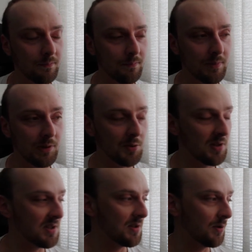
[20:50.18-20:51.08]
Because
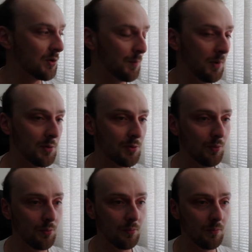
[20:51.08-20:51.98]
it's not supposed
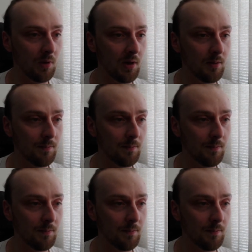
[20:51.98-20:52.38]
to, like,